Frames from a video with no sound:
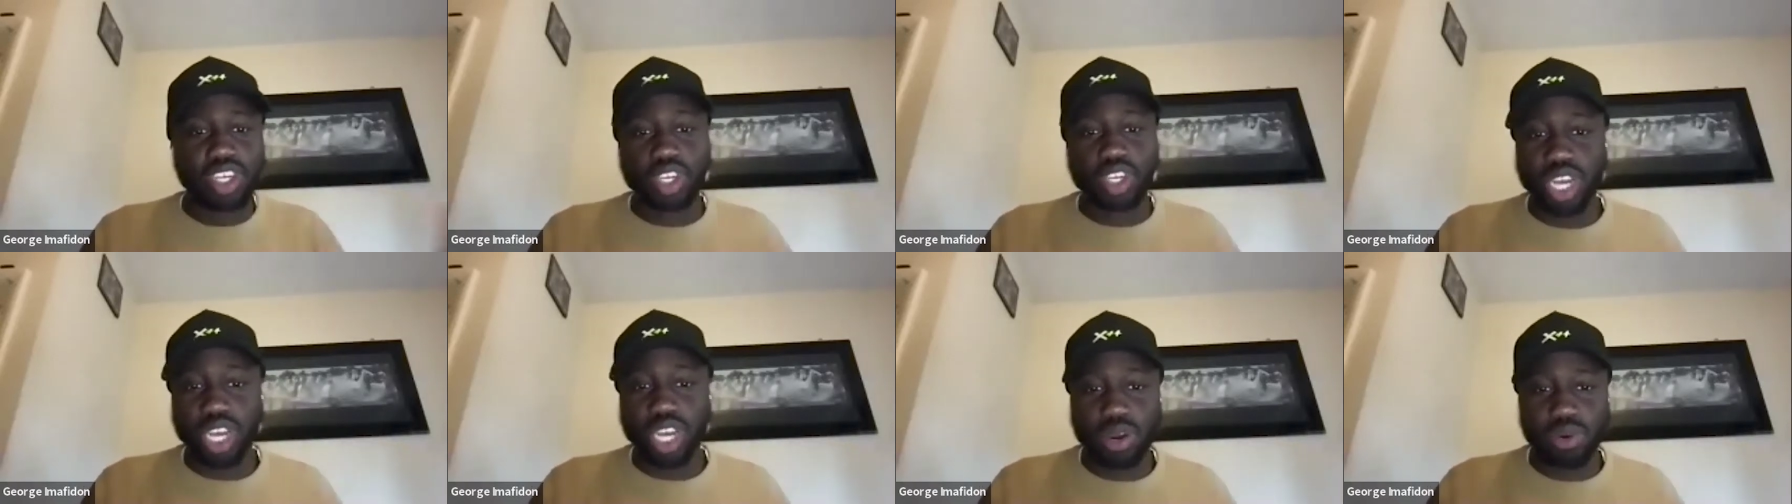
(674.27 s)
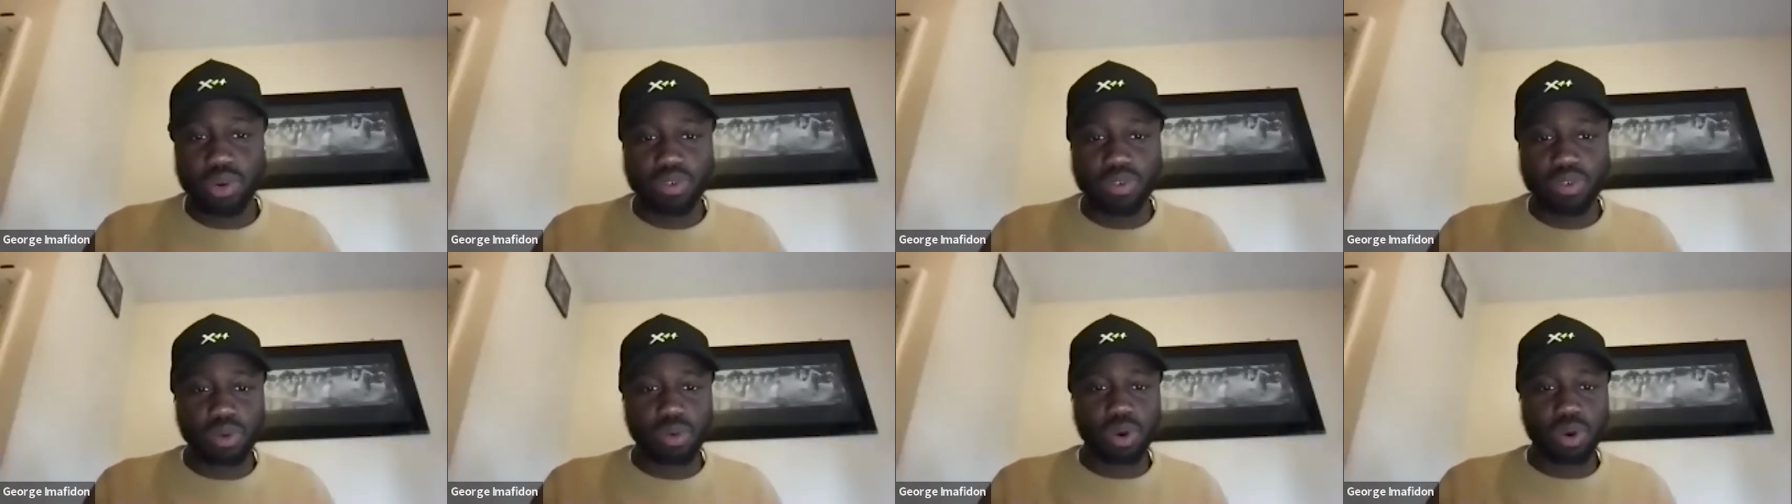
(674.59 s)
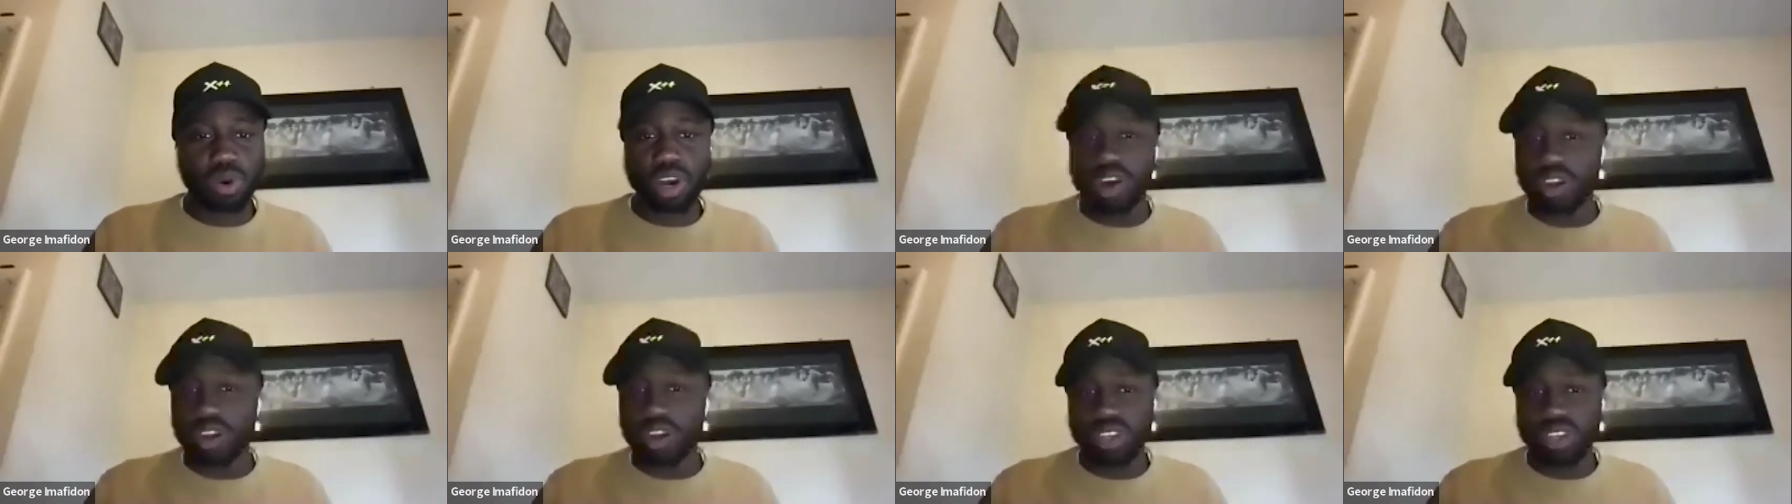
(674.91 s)
You don't have to
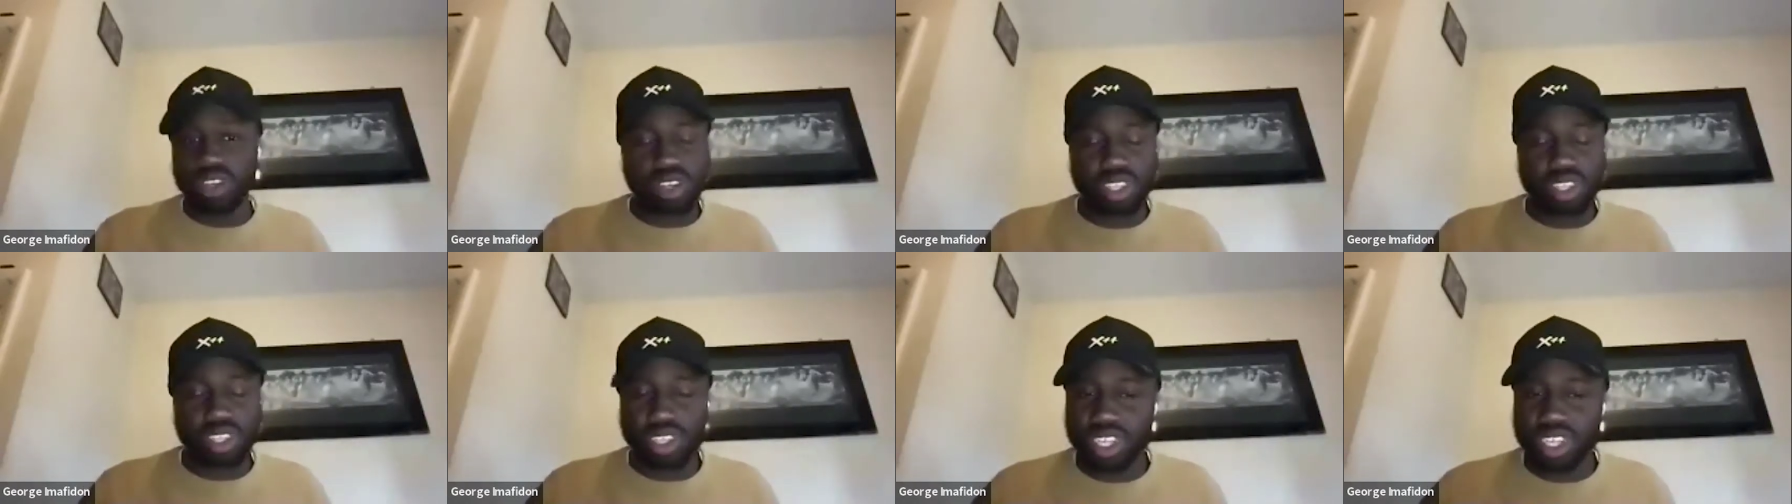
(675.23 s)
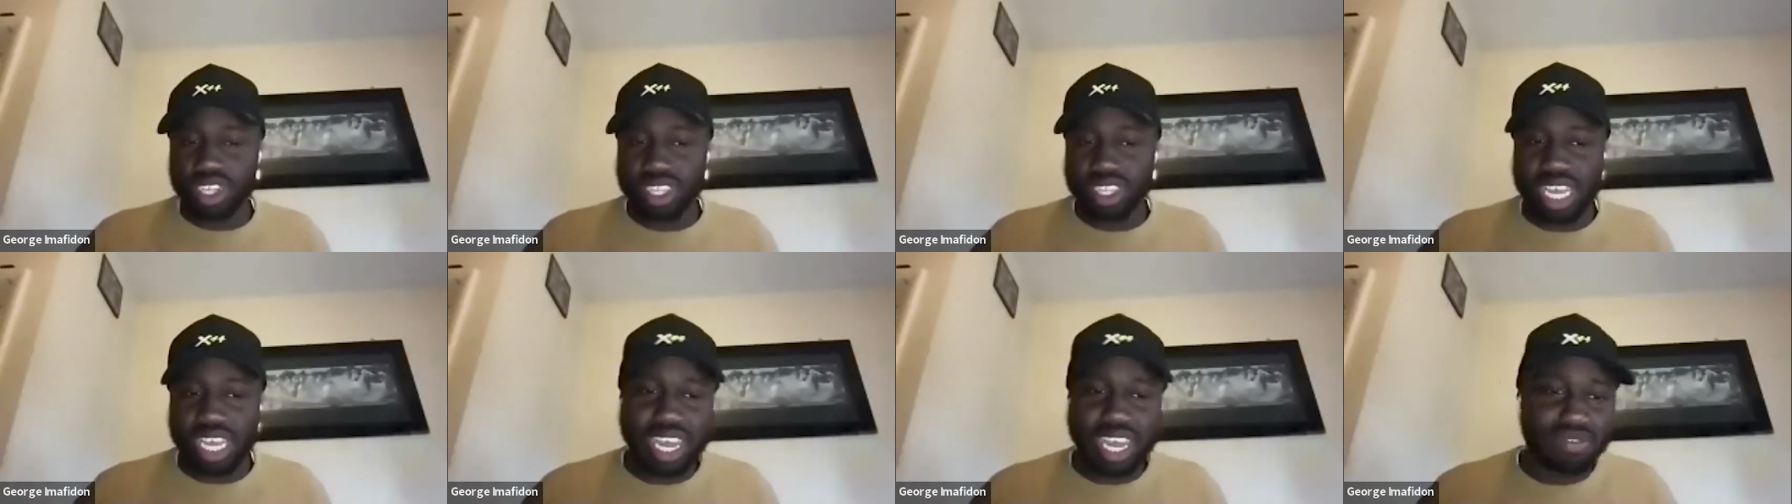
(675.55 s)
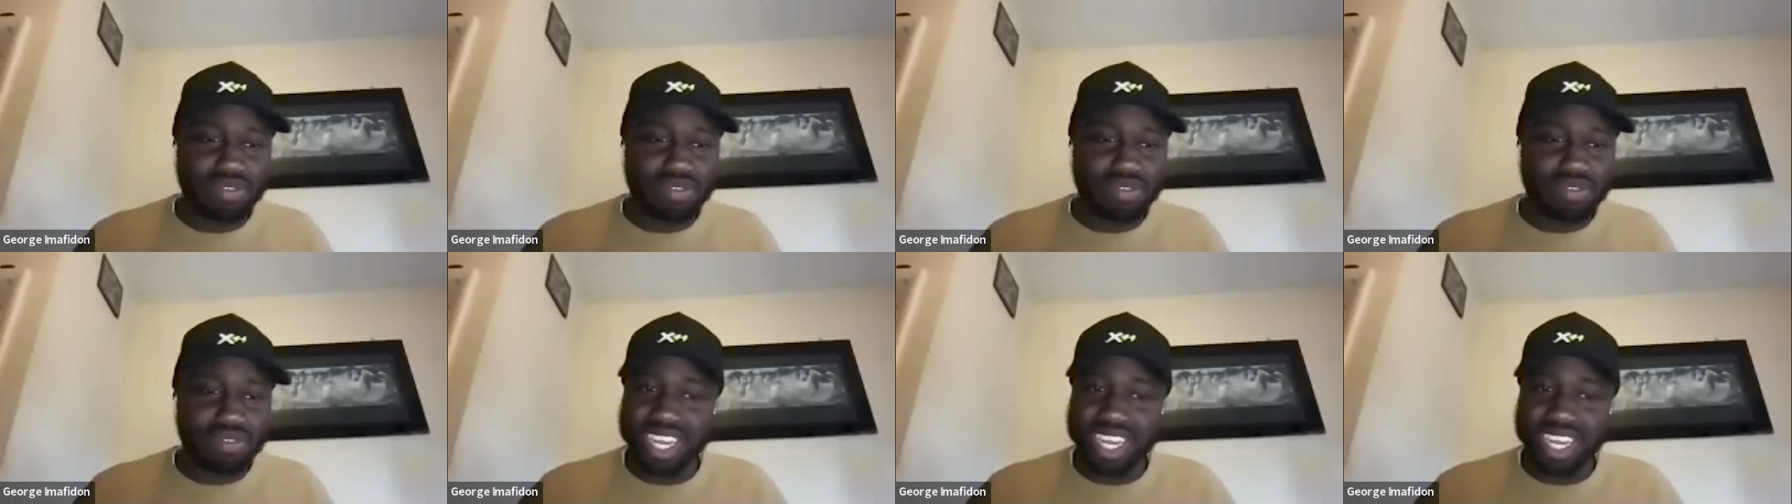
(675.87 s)
share it with the world.